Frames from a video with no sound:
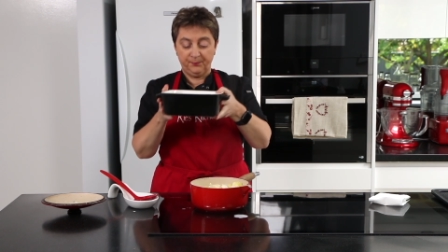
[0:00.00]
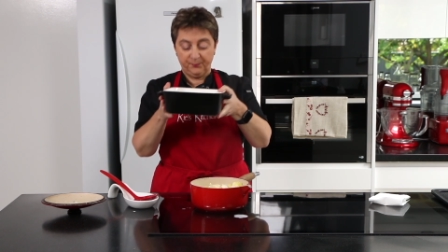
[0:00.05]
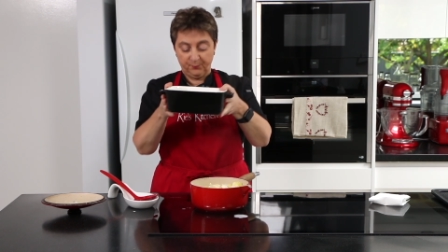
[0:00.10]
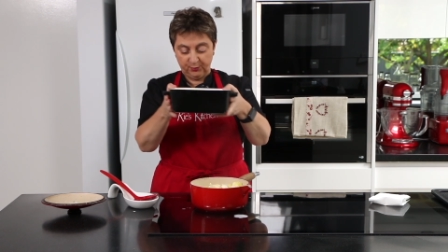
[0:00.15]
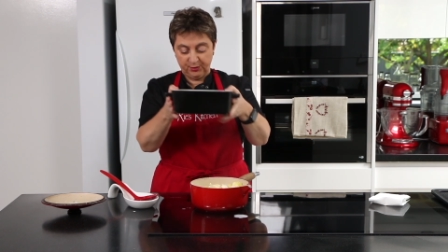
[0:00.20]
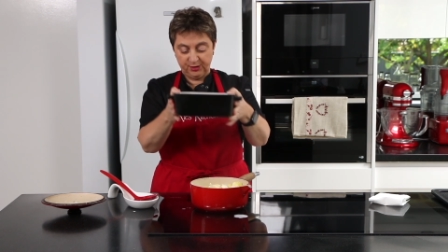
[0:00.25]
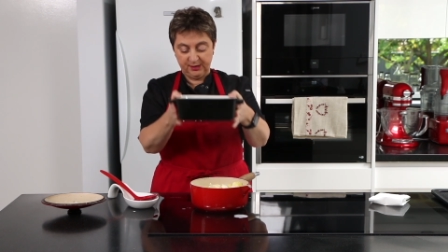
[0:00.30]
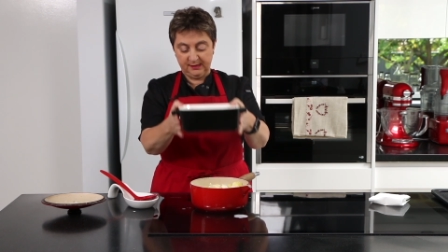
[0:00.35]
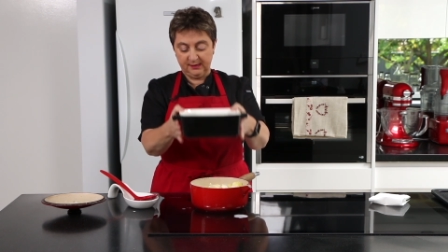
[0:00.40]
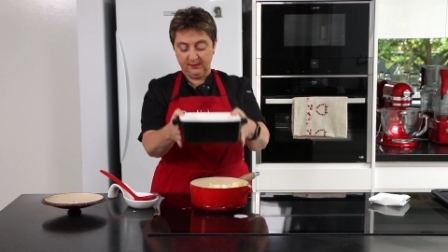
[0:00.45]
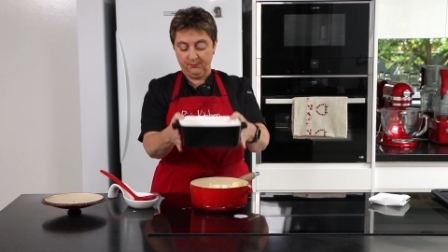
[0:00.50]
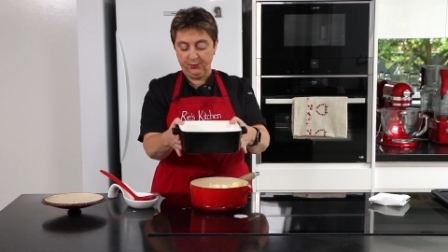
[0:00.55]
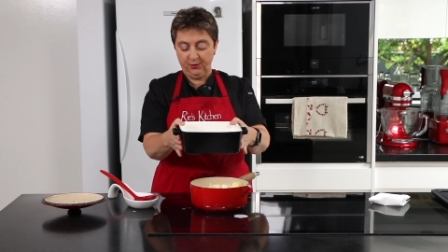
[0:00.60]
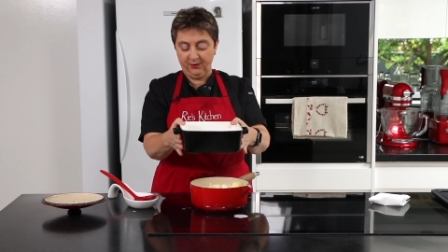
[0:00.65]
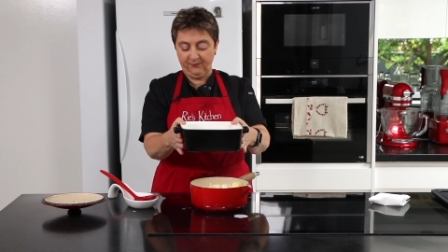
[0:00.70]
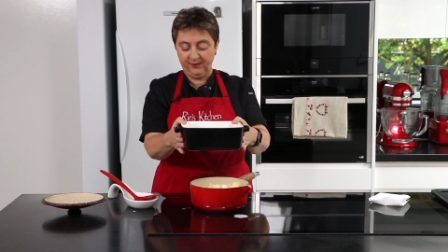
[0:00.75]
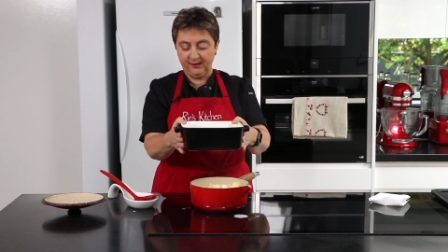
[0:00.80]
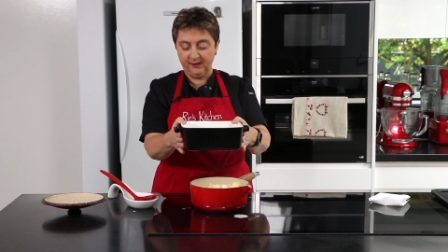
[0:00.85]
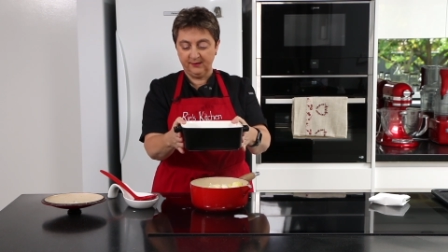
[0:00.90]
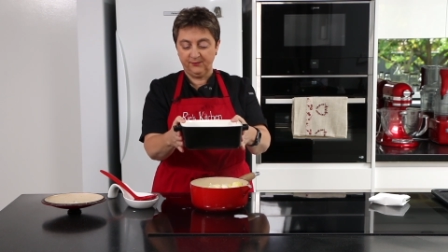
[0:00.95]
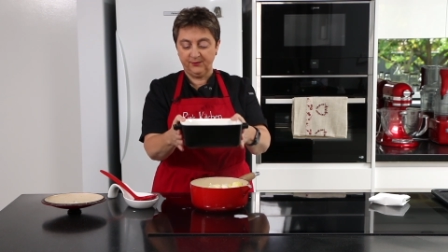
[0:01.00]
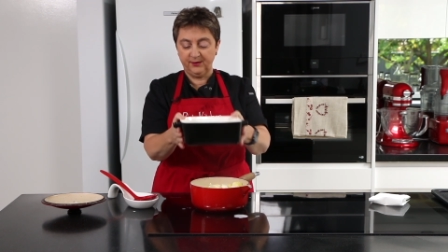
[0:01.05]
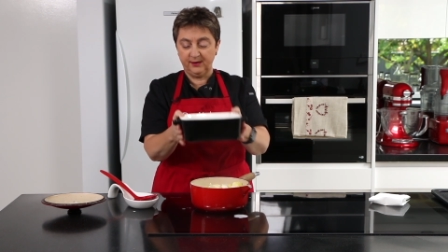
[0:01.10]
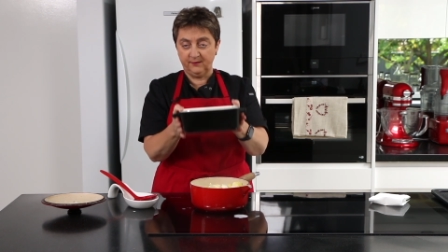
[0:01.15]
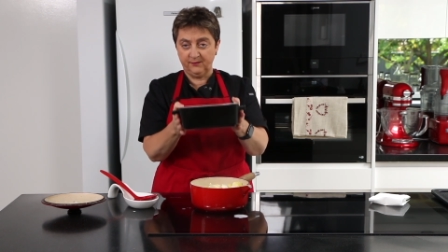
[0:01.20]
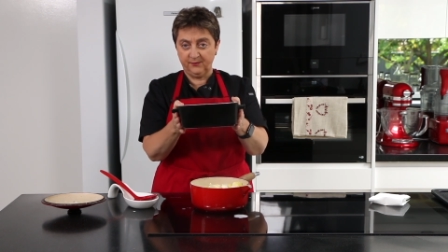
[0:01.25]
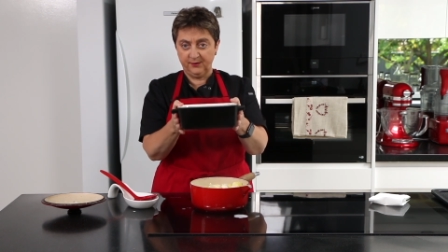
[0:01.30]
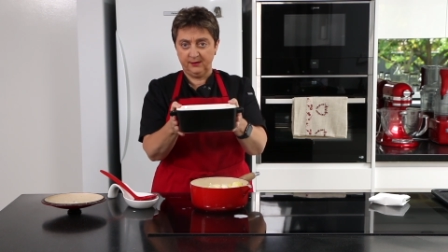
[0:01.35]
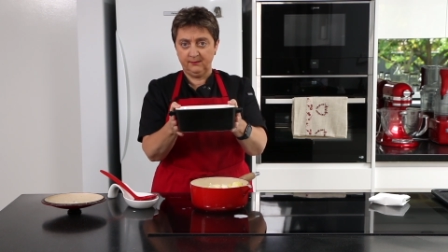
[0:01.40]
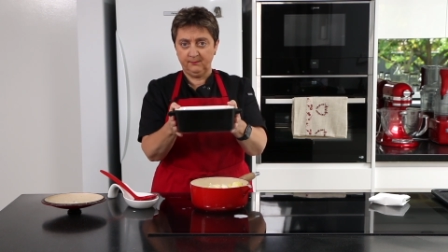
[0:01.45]
which is a perfect
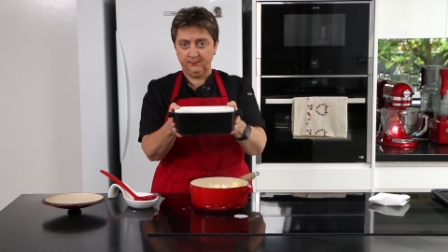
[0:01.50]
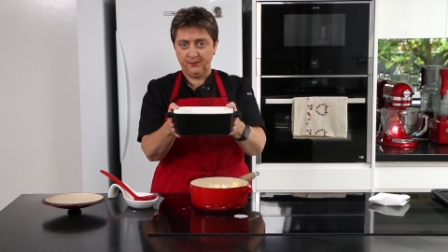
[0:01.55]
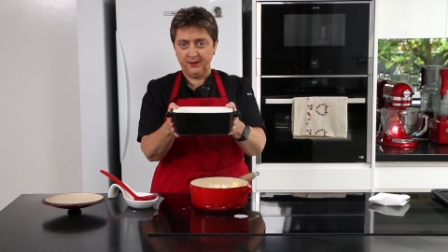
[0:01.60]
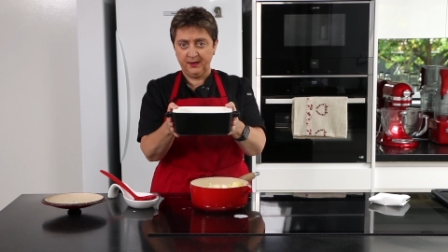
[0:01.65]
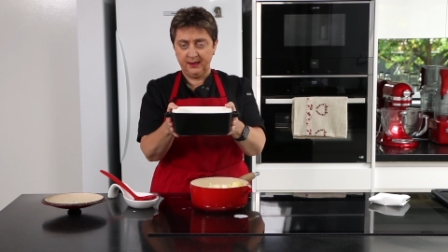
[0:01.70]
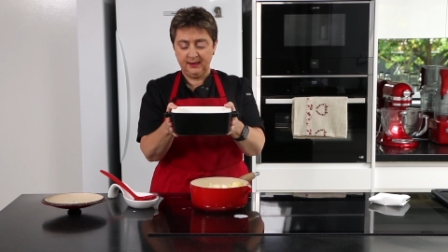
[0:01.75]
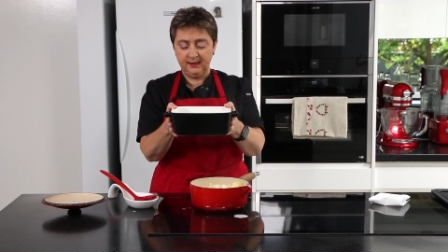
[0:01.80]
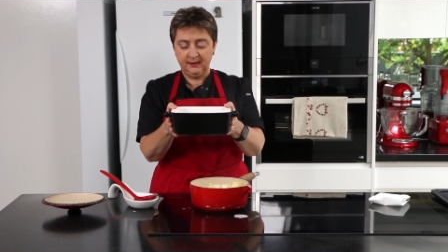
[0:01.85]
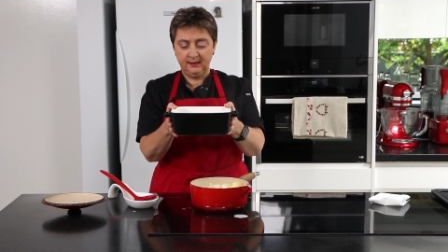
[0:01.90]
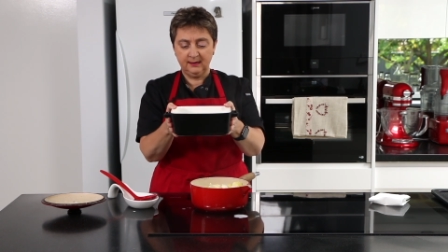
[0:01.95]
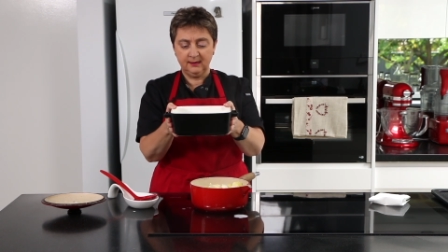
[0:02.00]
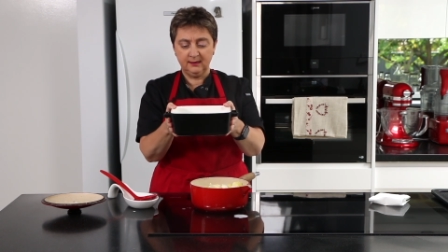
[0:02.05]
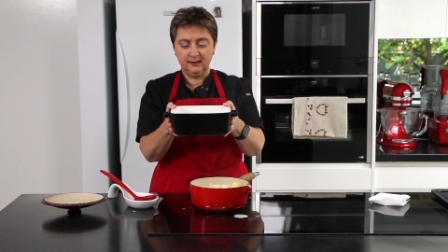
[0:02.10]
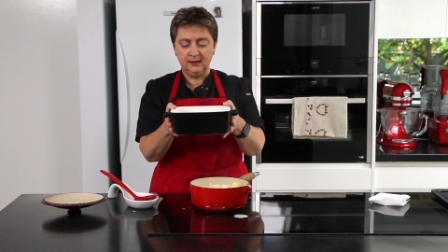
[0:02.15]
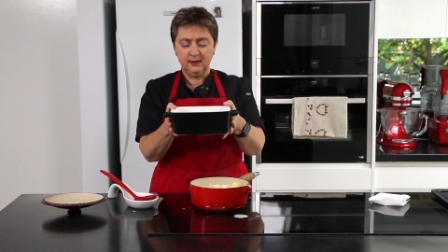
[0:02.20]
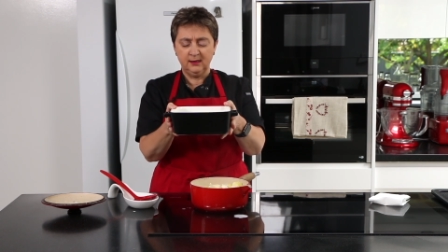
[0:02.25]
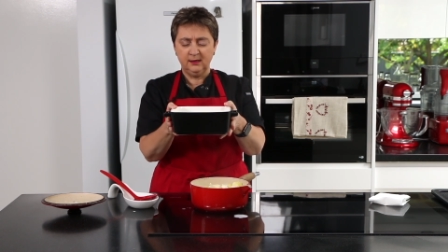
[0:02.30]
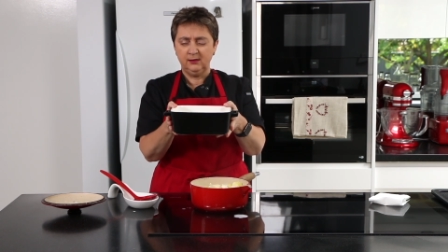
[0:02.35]
fit for here.